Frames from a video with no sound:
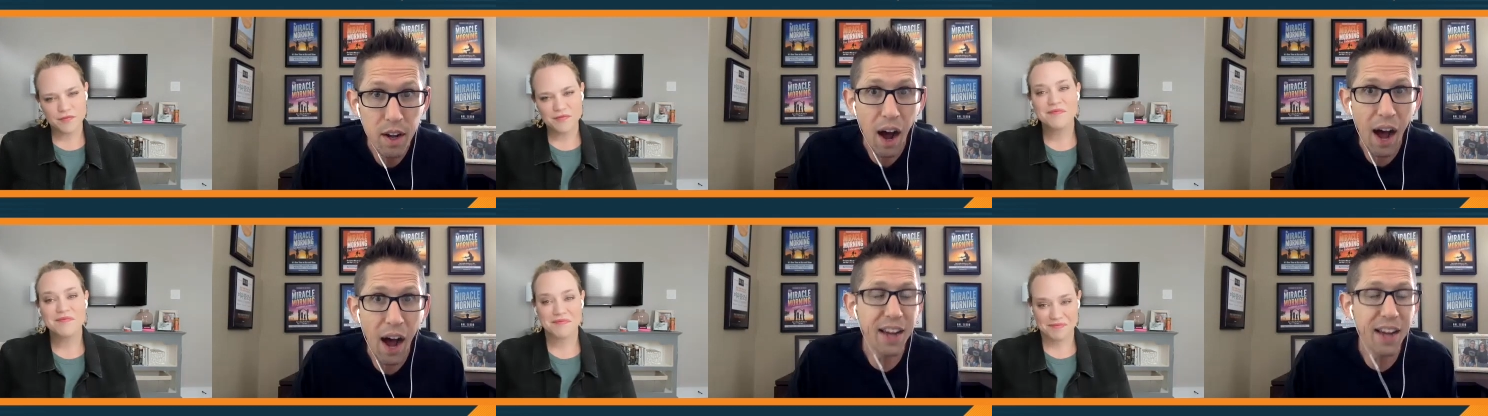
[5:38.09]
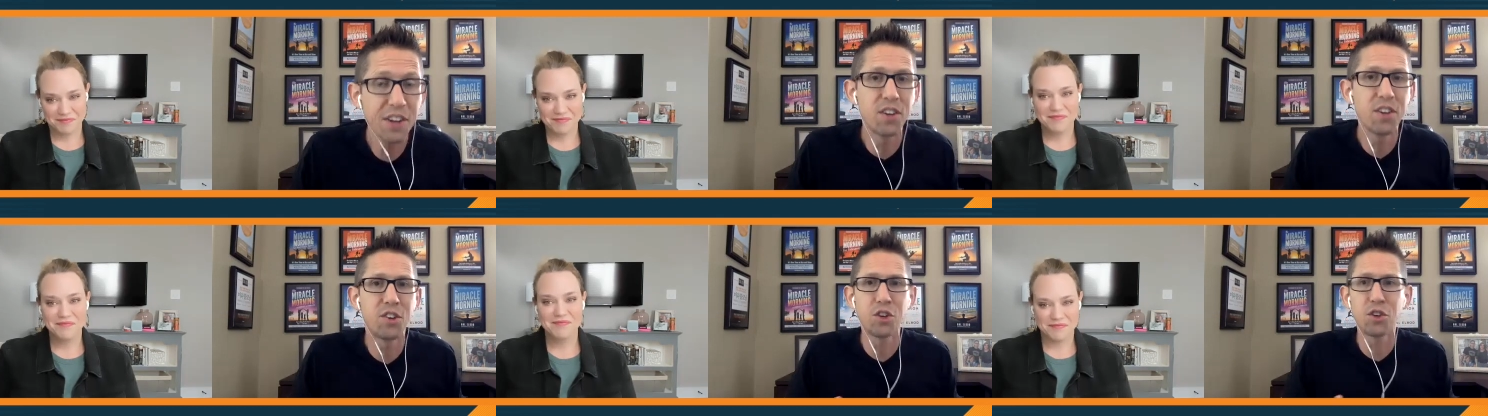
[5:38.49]
Speaker 1: I get to
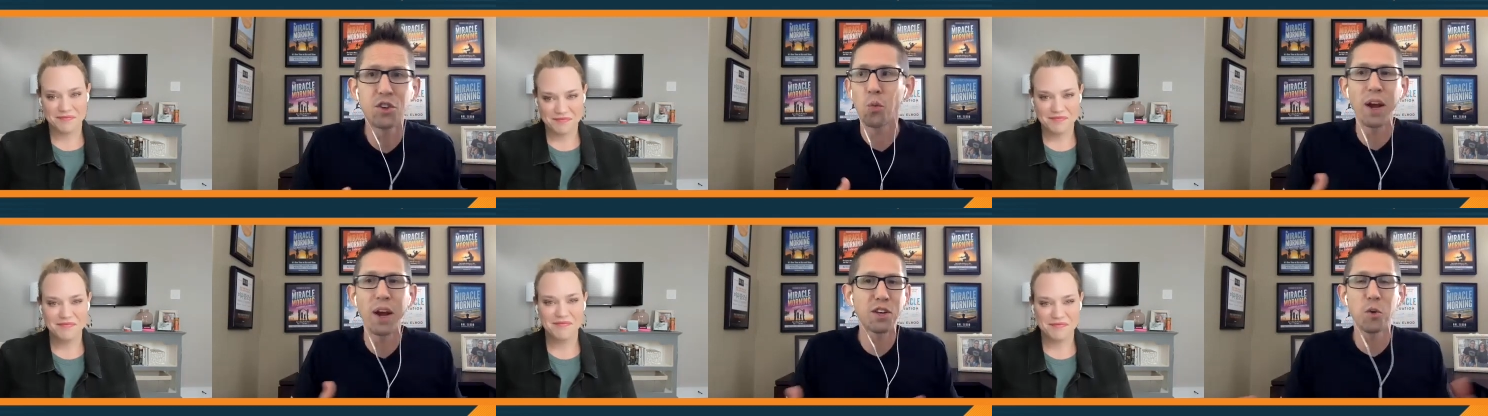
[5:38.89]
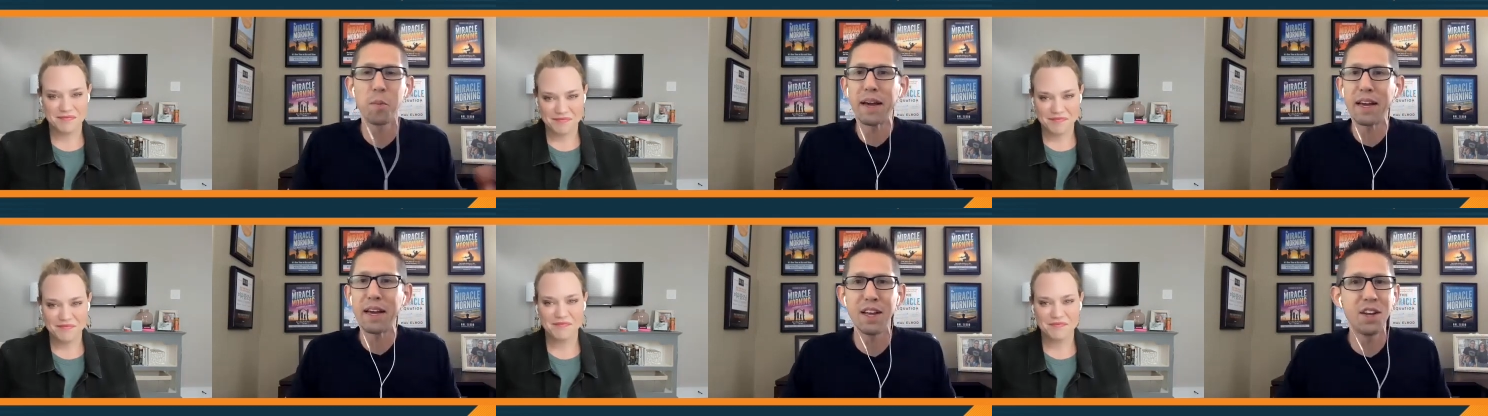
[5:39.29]
just wait till
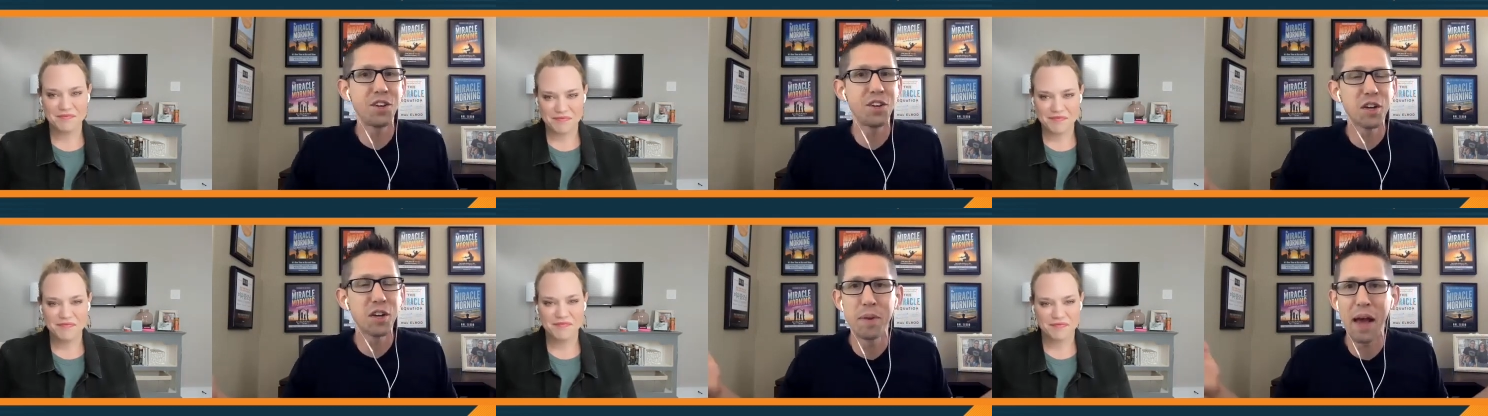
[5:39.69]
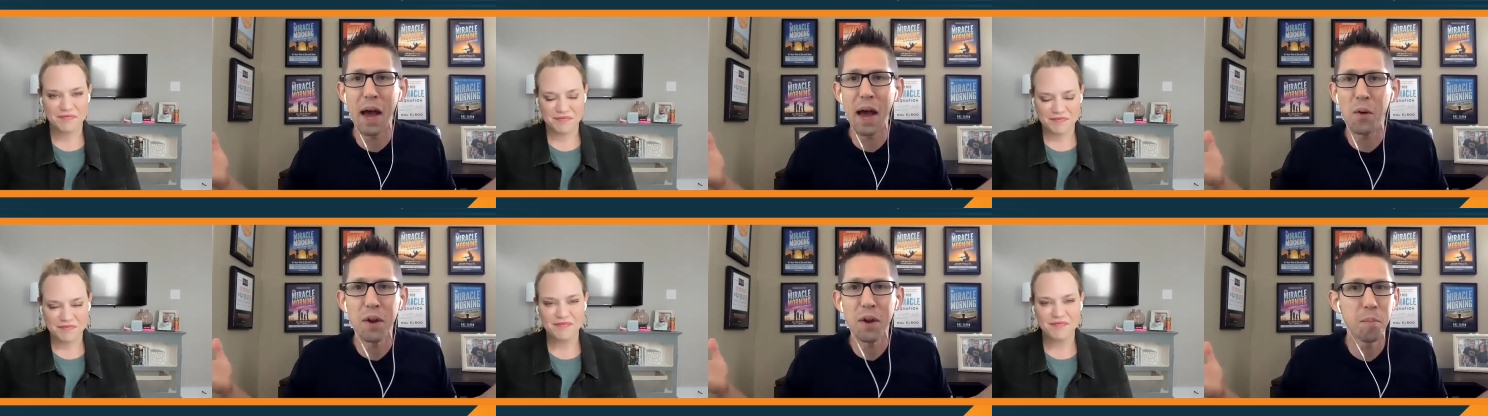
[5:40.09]
my kids come
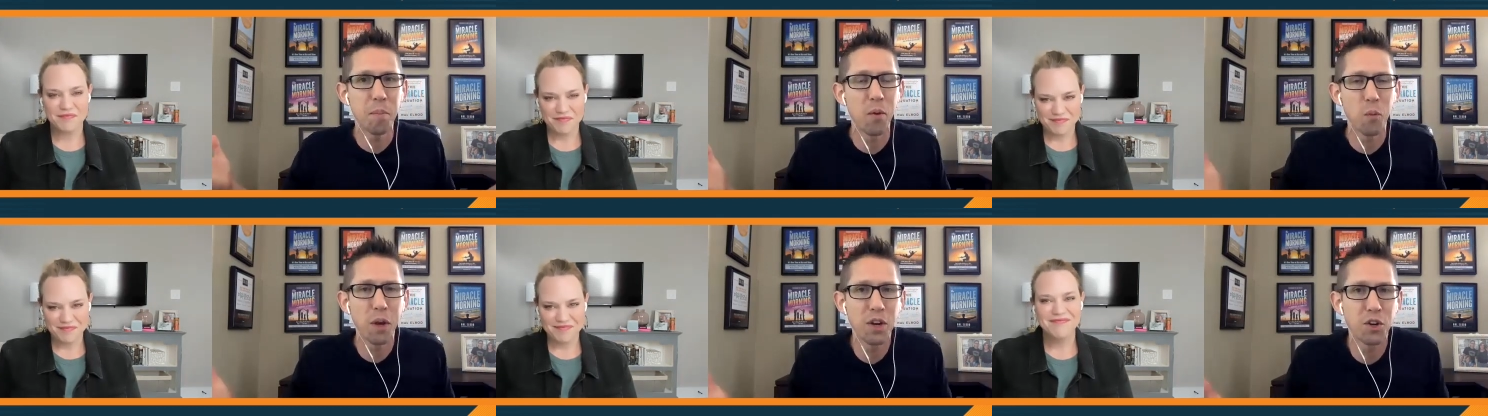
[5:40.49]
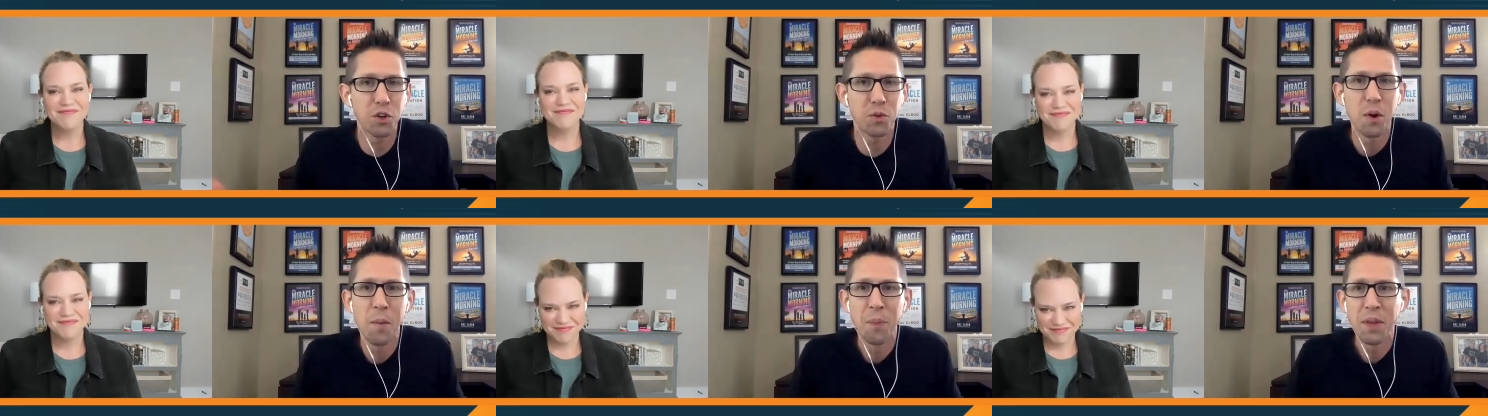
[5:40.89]
down and, and we
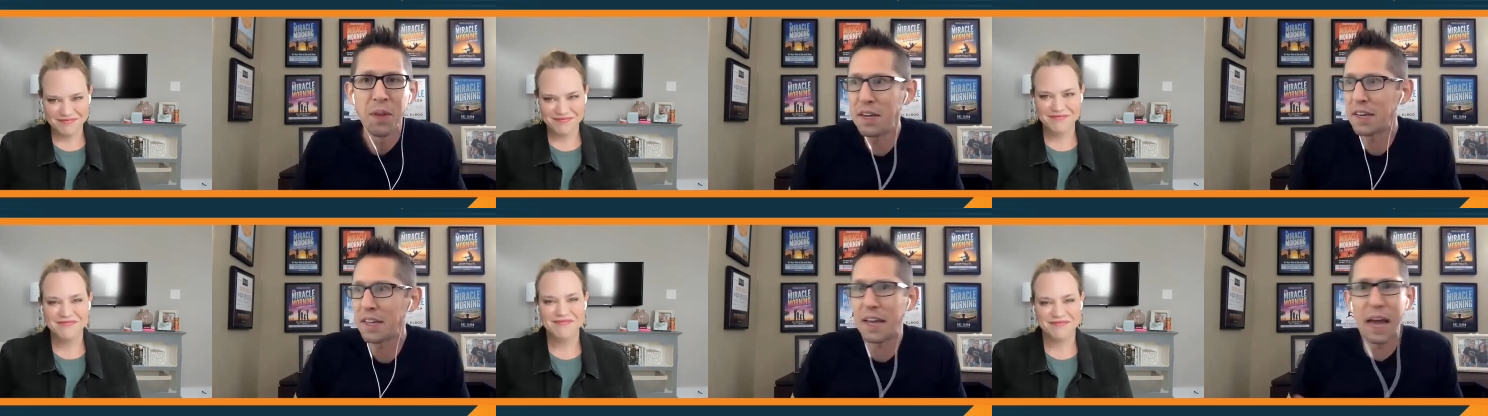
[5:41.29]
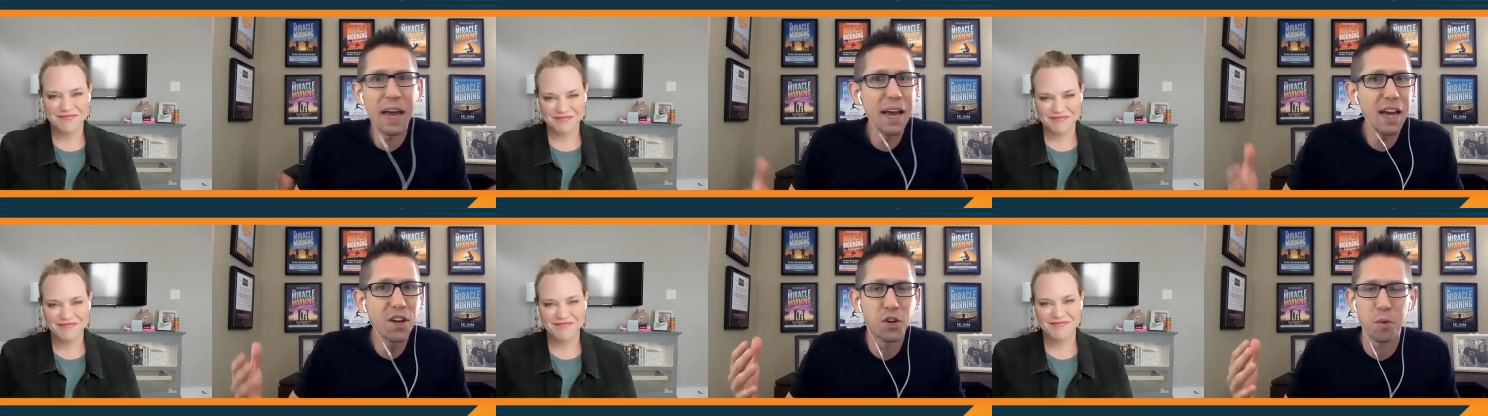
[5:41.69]
just
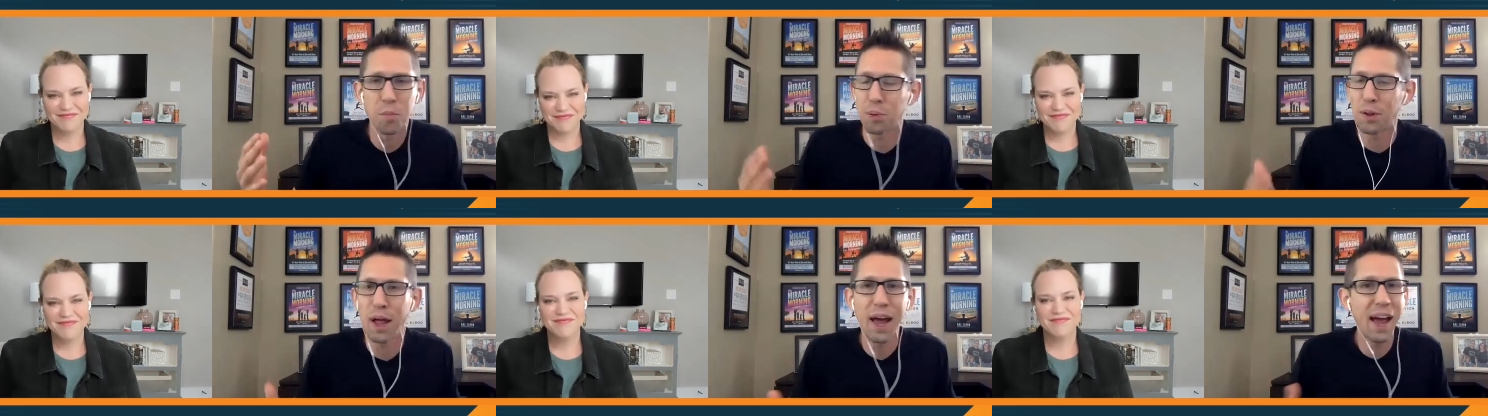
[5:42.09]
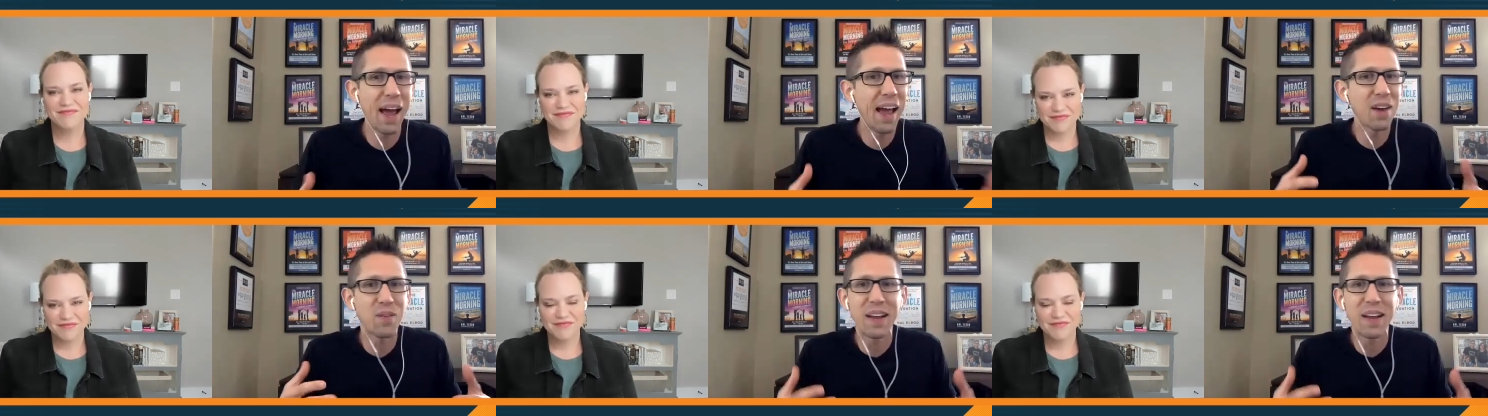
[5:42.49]
engage and play.